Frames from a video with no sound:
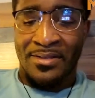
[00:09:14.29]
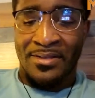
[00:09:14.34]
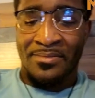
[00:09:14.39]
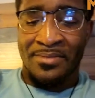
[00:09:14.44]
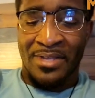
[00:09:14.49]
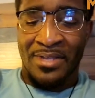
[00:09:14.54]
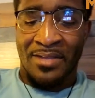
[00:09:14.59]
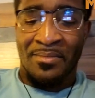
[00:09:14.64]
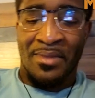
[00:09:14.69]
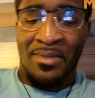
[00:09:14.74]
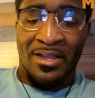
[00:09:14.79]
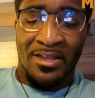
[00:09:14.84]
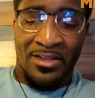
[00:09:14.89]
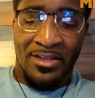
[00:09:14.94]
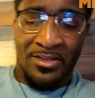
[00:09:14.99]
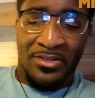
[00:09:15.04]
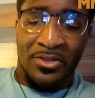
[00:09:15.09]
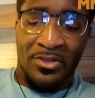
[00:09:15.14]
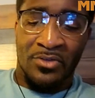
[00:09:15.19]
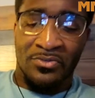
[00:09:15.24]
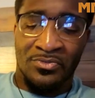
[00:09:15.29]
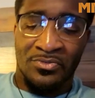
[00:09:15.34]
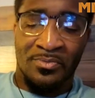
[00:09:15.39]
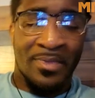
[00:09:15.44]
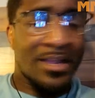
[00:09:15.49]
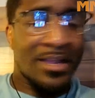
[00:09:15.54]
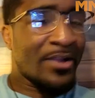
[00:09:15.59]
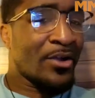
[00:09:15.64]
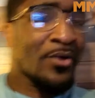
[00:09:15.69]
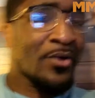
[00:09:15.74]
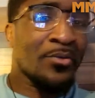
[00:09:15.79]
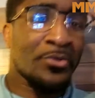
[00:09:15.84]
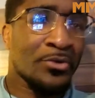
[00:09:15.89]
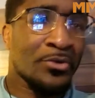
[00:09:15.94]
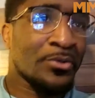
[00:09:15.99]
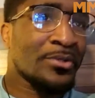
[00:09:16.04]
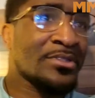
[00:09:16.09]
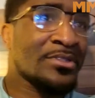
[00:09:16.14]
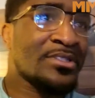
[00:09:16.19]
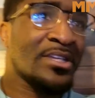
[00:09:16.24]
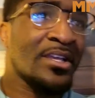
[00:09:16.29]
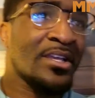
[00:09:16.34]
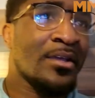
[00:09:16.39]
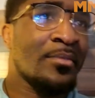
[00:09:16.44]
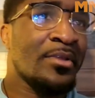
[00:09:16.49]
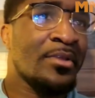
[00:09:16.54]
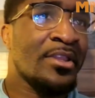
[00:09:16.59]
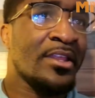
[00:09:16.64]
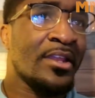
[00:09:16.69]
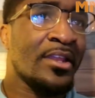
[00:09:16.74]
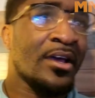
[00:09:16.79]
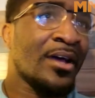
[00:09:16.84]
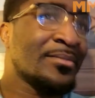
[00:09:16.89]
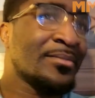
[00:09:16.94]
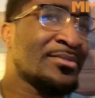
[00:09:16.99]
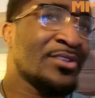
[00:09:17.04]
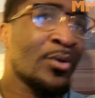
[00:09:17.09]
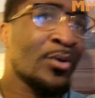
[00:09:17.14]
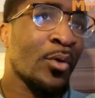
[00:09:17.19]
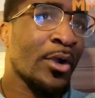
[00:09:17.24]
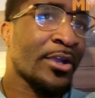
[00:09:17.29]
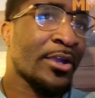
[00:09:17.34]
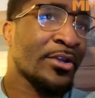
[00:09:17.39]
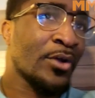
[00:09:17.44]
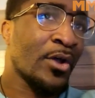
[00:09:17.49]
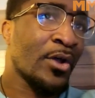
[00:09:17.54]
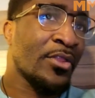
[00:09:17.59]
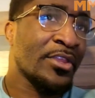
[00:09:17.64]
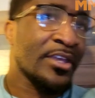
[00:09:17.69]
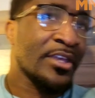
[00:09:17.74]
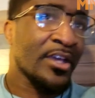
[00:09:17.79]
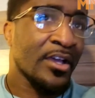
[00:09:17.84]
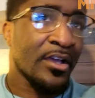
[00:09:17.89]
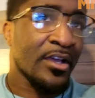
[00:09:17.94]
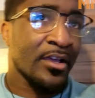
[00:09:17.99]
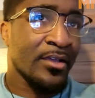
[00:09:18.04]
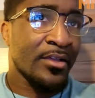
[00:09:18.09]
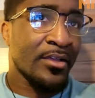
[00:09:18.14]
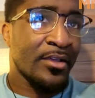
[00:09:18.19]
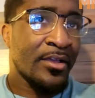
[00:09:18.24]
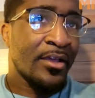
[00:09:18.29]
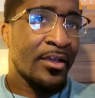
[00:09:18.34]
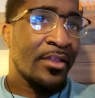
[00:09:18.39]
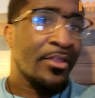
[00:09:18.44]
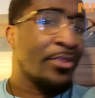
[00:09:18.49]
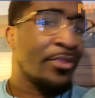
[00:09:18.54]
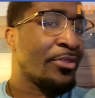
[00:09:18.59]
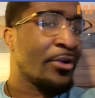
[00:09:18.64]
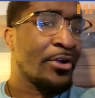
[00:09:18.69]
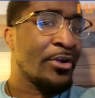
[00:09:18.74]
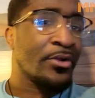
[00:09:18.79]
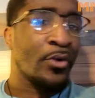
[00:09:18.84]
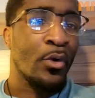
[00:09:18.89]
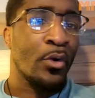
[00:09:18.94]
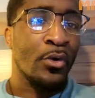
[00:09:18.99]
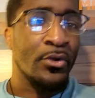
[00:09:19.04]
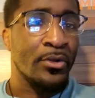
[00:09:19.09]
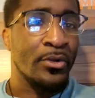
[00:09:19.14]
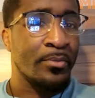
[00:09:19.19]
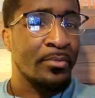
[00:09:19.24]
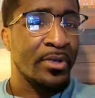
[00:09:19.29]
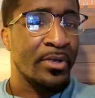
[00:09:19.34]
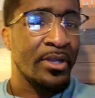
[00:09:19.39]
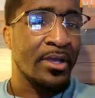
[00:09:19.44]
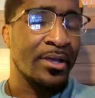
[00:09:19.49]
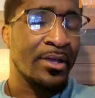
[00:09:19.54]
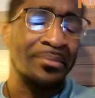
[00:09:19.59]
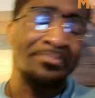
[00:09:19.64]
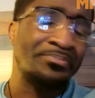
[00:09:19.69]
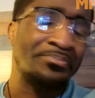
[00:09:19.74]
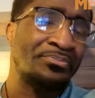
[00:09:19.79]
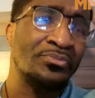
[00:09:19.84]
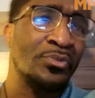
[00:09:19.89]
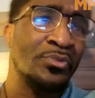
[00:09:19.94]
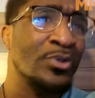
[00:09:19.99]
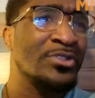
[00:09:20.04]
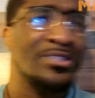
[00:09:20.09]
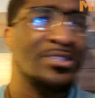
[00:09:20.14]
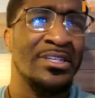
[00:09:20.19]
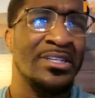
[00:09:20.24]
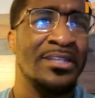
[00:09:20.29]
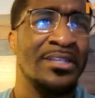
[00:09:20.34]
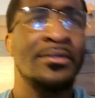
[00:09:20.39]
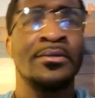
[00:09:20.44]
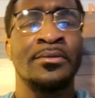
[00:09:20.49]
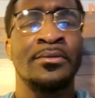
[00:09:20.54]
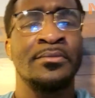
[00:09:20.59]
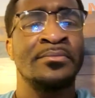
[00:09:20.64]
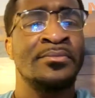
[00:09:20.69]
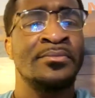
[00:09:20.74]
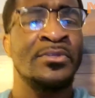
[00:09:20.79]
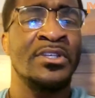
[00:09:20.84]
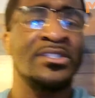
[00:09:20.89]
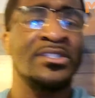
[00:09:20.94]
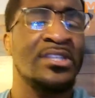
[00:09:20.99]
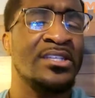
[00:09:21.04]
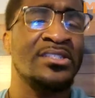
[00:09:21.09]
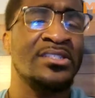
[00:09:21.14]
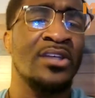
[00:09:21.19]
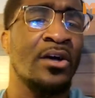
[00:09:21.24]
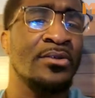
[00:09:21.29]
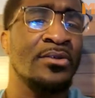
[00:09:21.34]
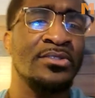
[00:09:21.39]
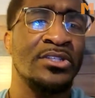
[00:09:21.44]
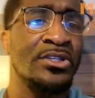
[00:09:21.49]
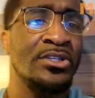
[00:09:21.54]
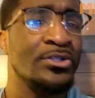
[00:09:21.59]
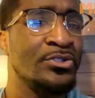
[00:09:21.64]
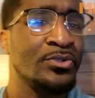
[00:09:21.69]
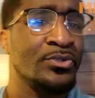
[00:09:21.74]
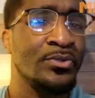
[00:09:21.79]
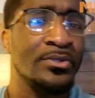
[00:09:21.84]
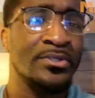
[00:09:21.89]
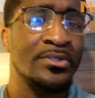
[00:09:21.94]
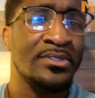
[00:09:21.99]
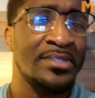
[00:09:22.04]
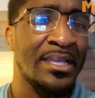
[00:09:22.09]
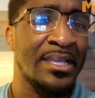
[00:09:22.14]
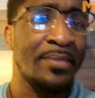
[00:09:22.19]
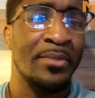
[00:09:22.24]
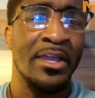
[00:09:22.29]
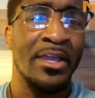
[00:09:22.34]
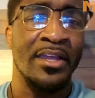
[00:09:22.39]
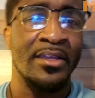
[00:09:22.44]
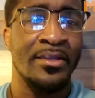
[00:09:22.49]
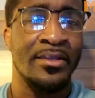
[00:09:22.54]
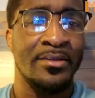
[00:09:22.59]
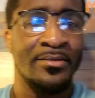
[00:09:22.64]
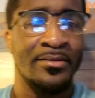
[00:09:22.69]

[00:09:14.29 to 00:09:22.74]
Got my coach from back home, Kruka Seb, and then I'm still working on the third corner, but we'll see. It's always the usual, same gang.